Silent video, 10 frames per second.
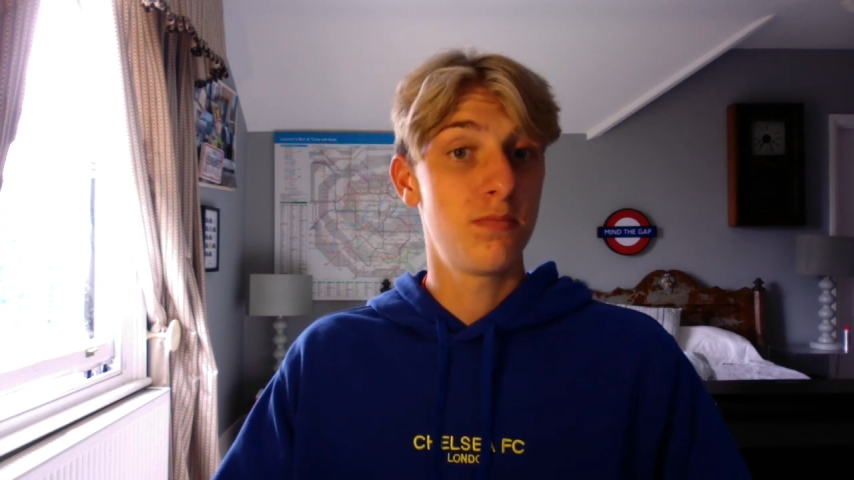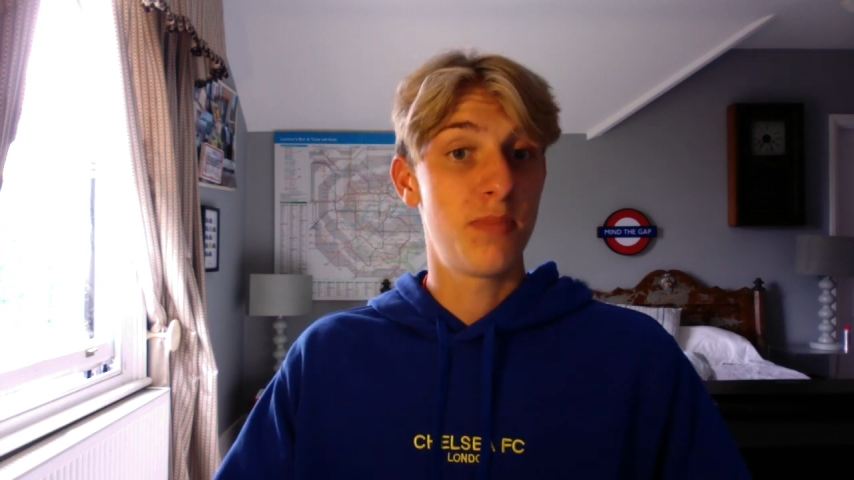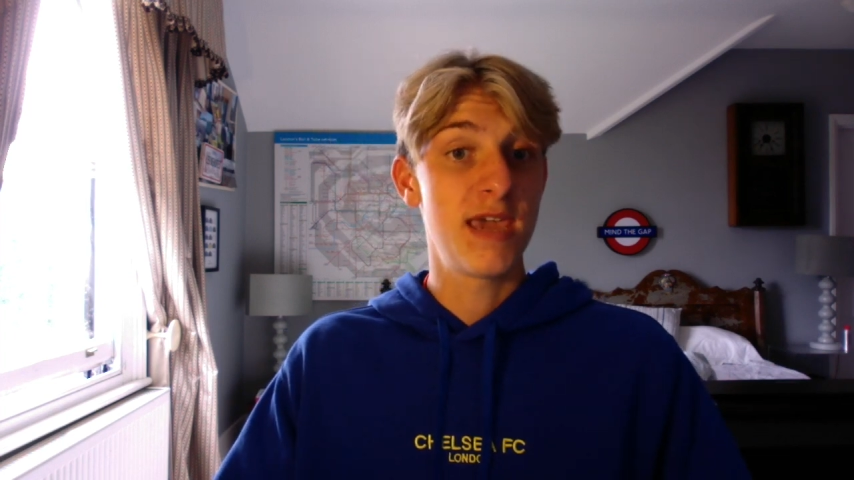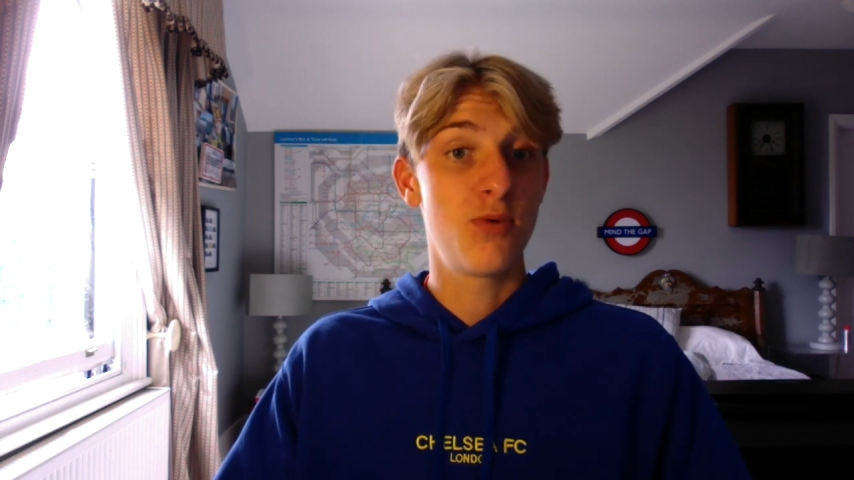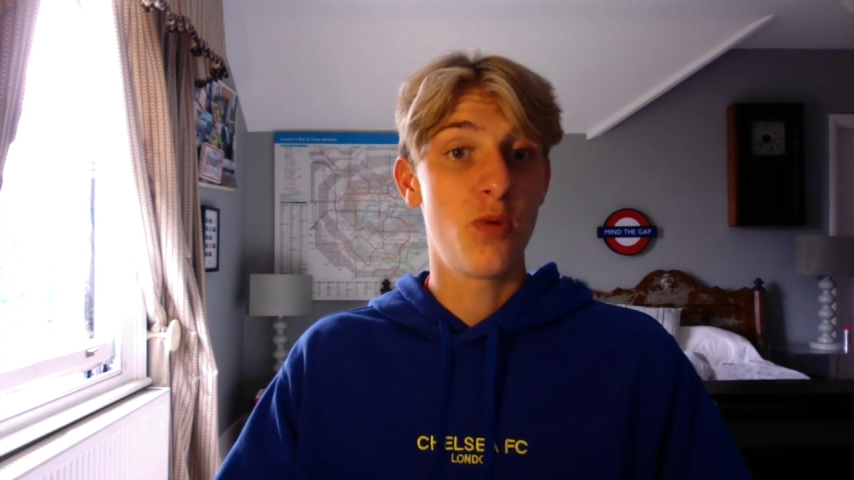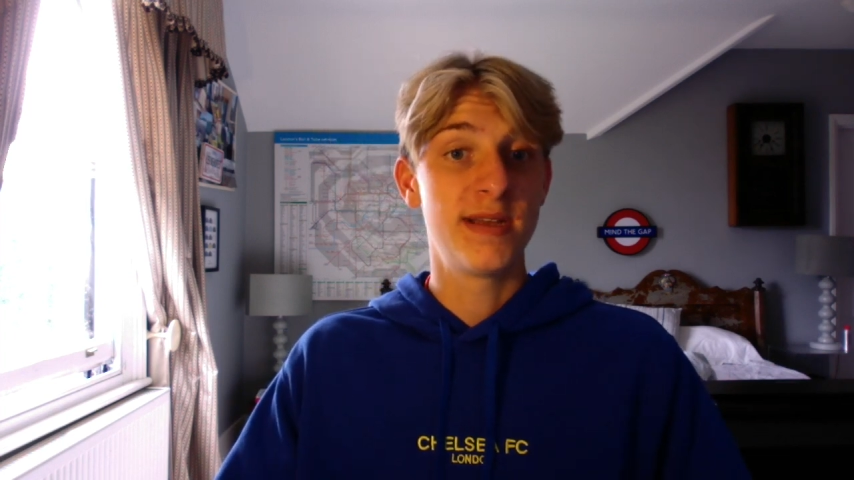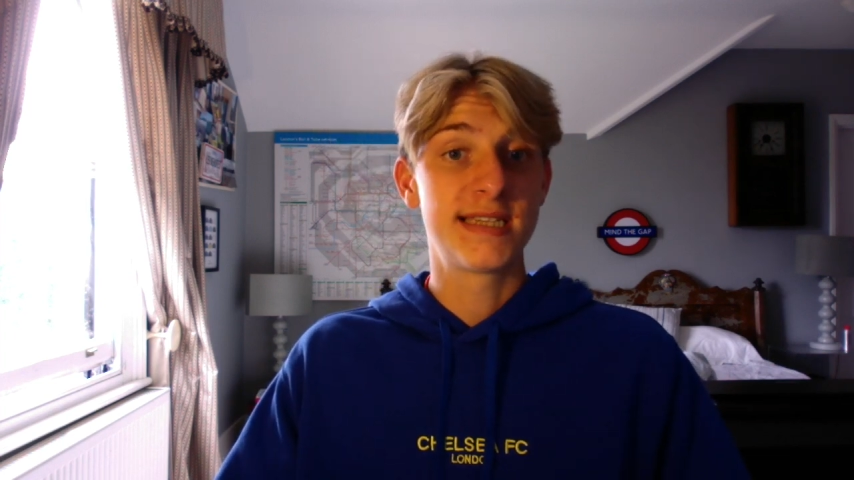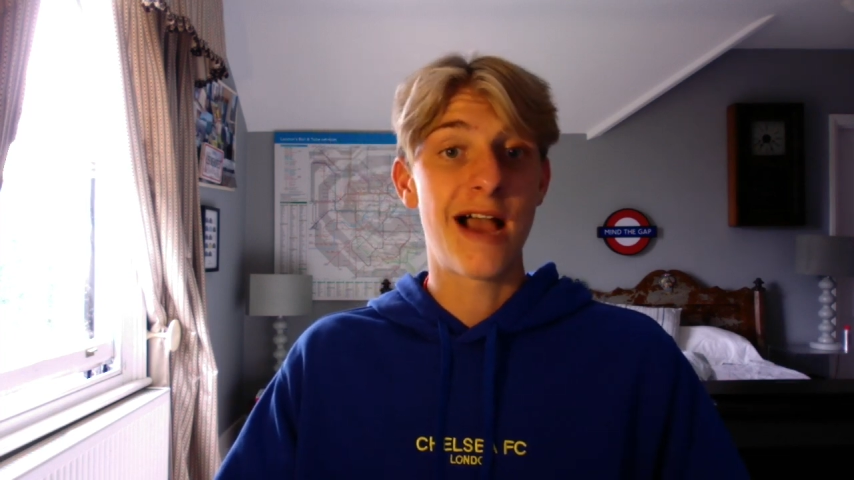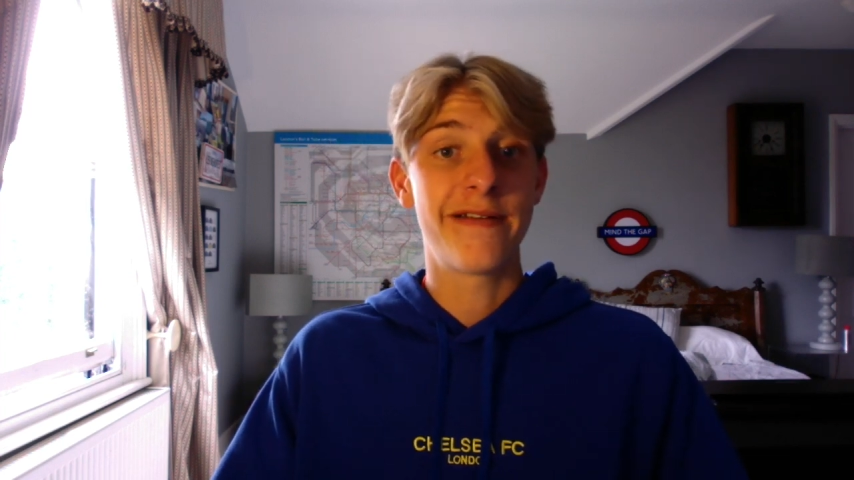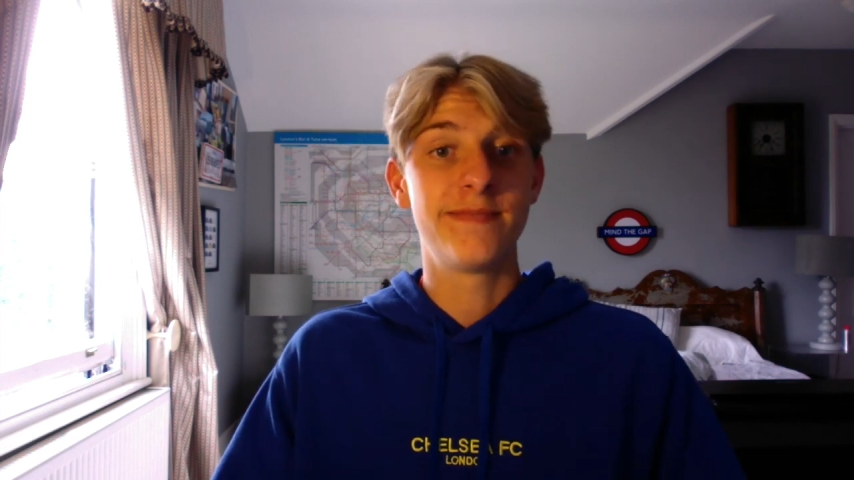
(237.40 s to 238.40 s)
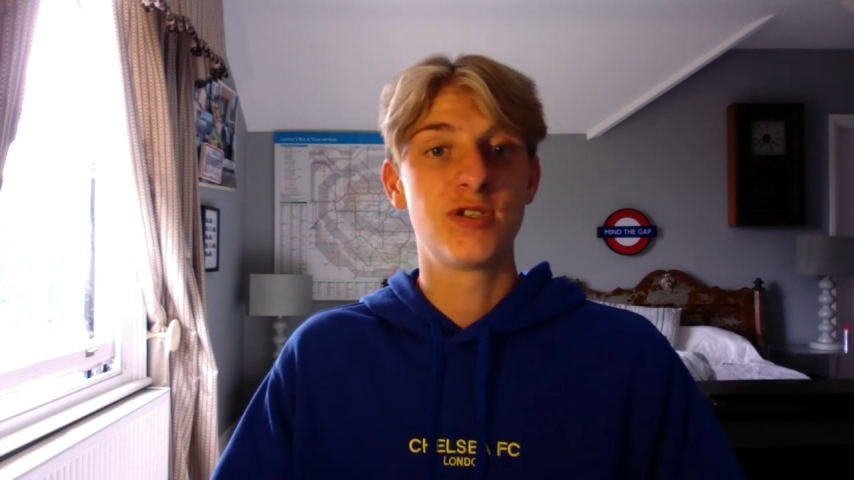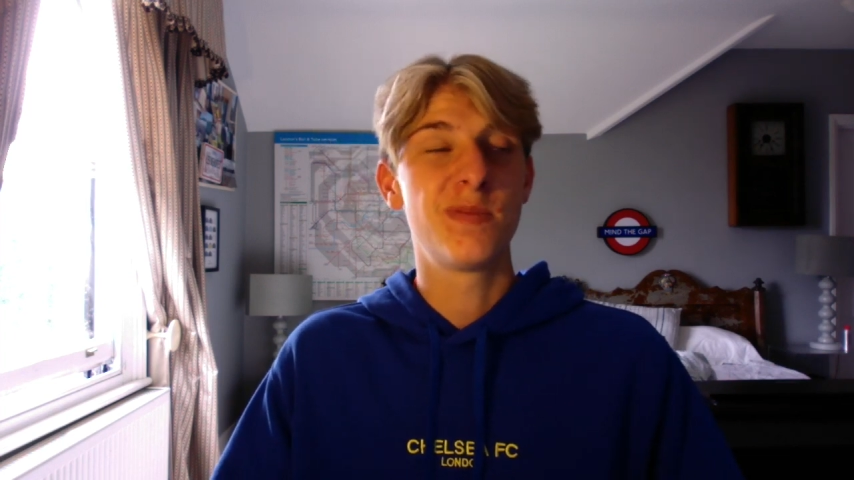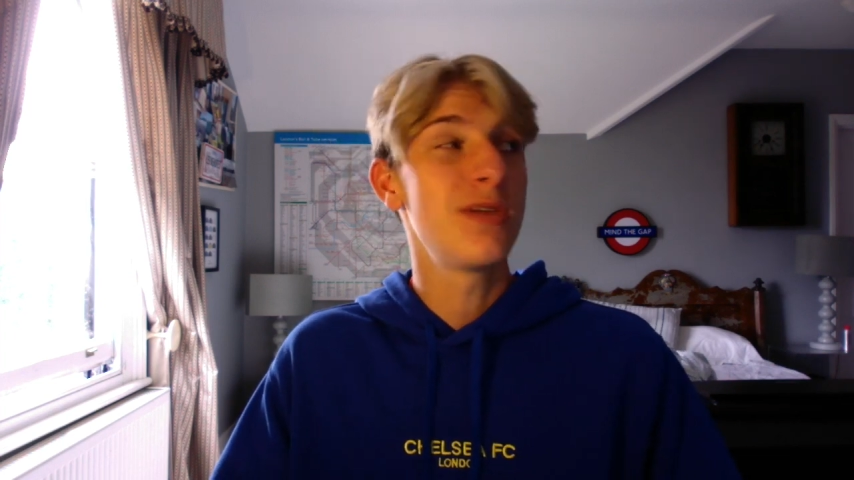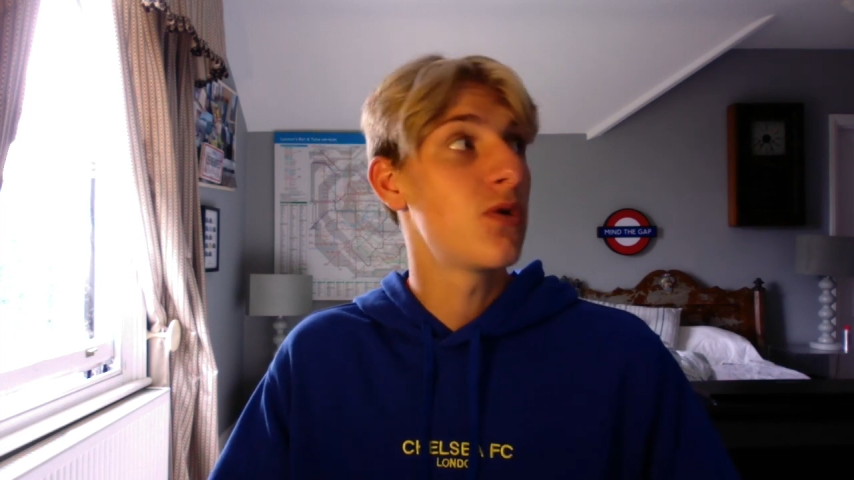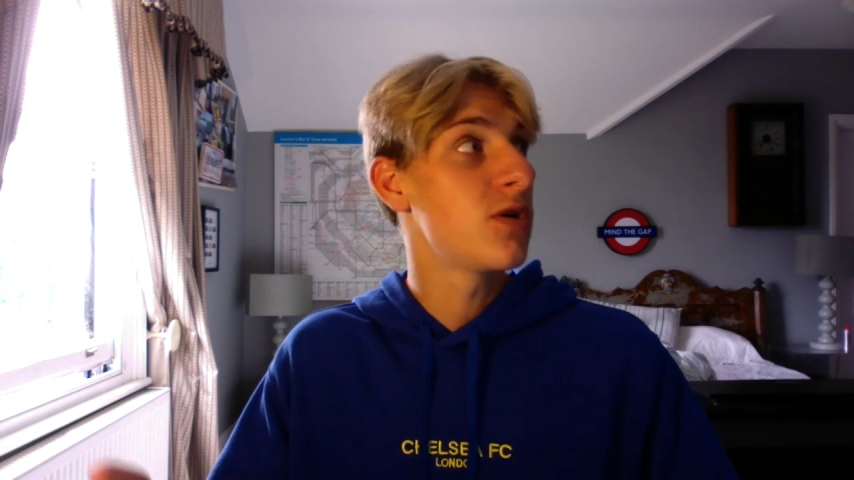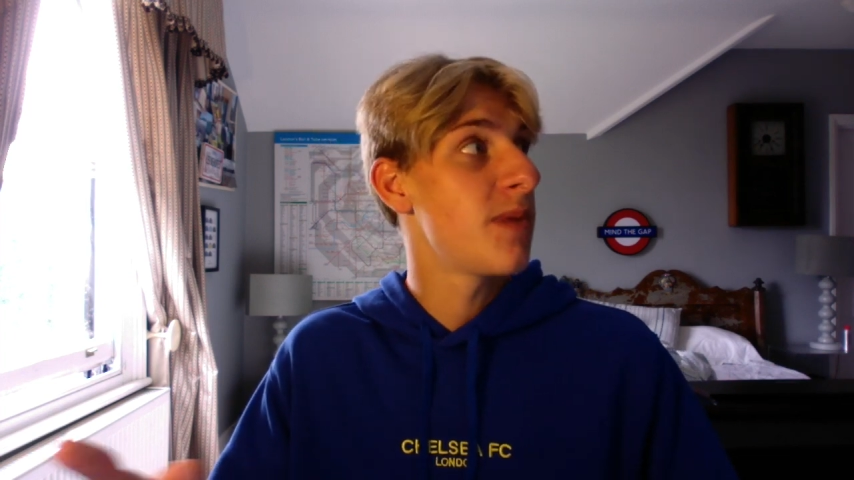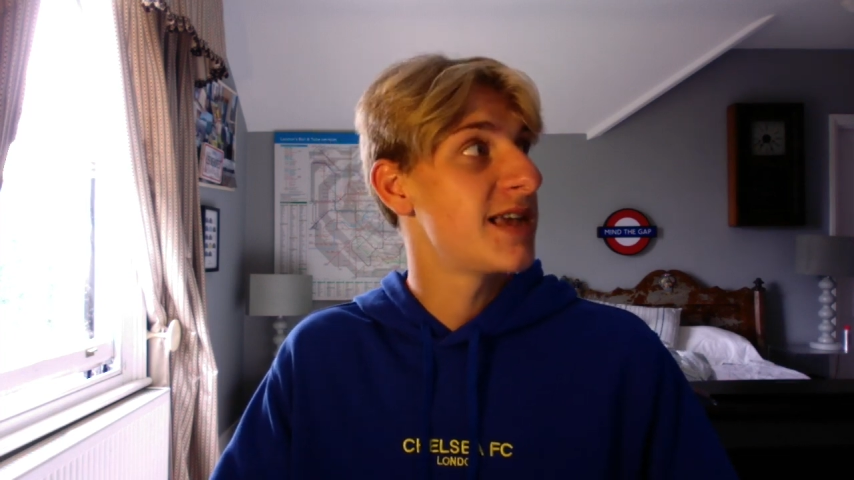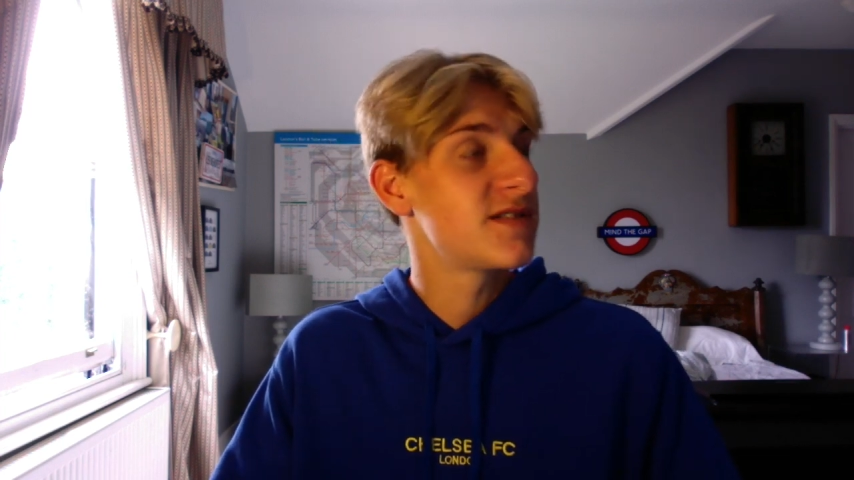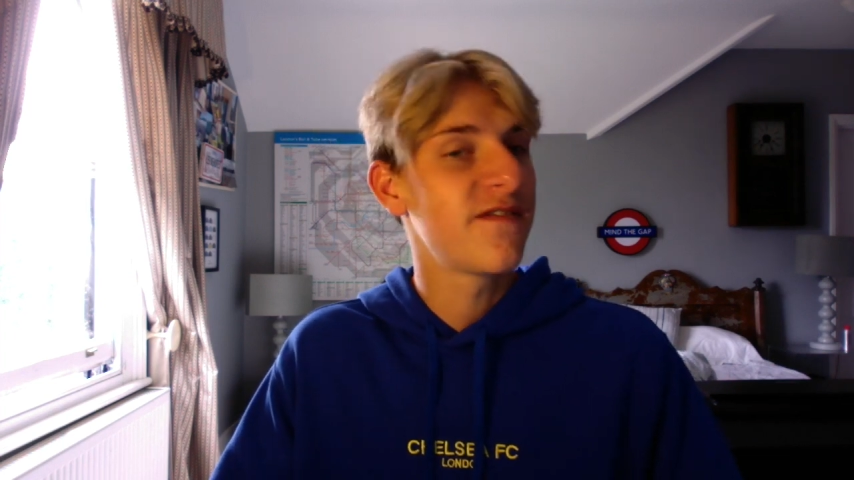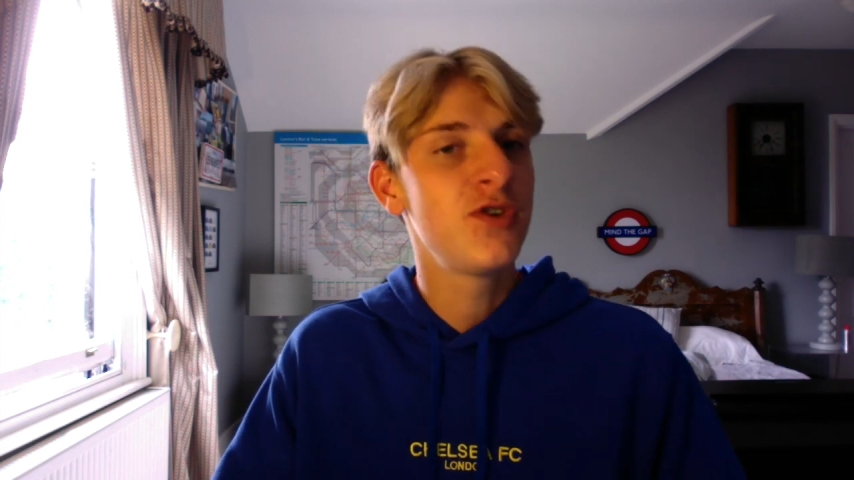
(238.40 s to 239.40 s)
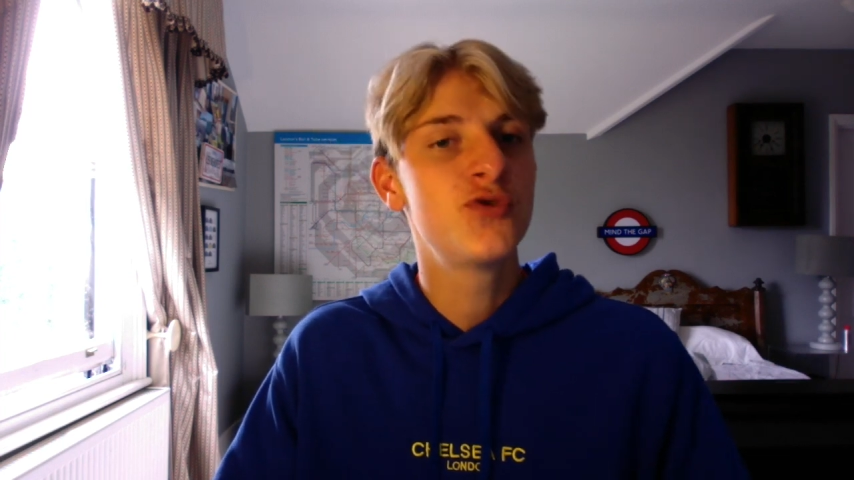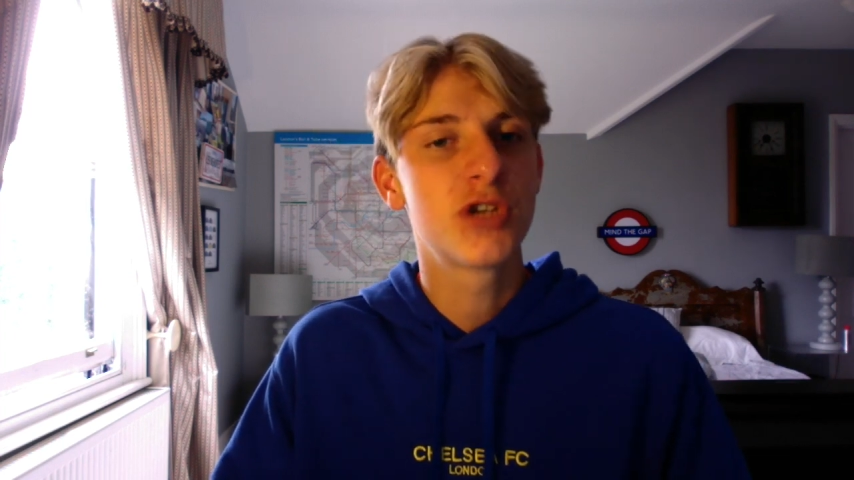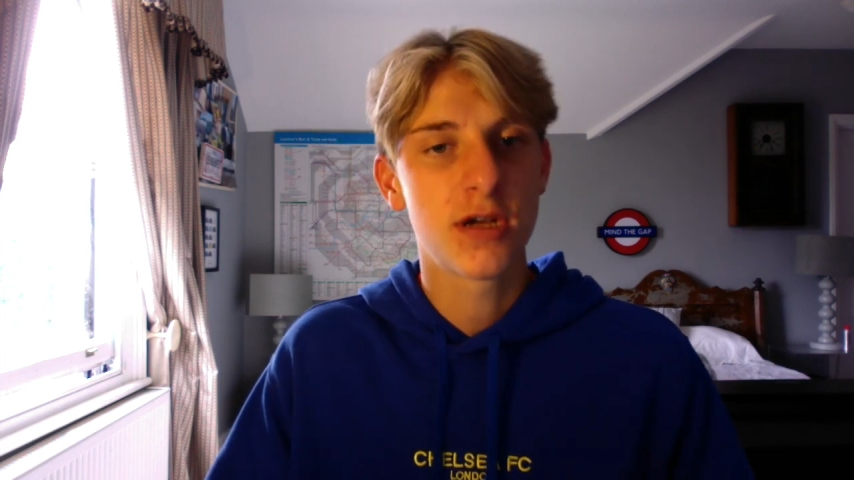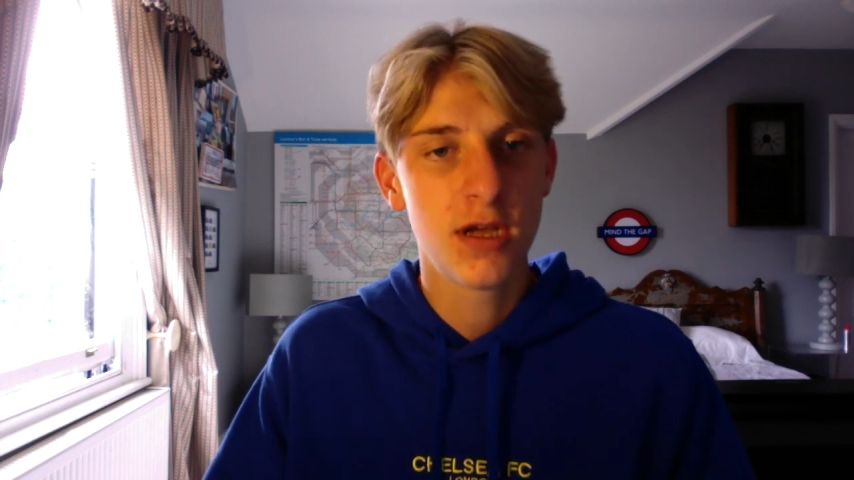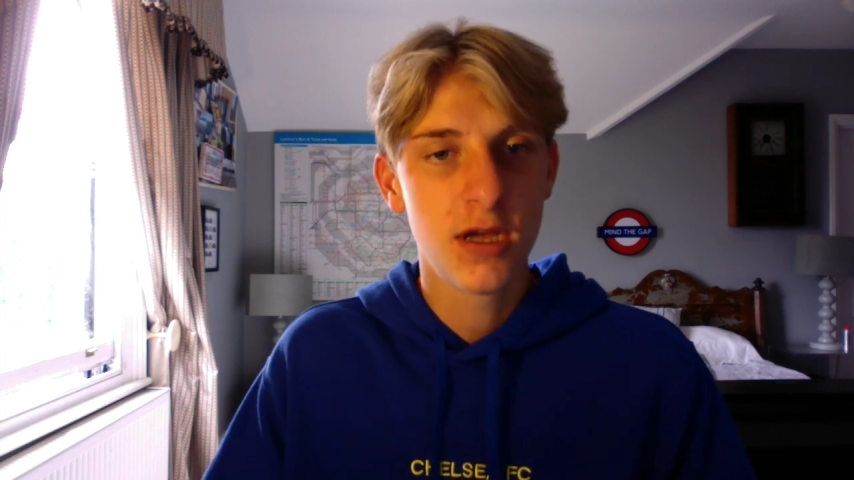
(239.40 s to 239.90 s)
people have been touting him to be one of the best future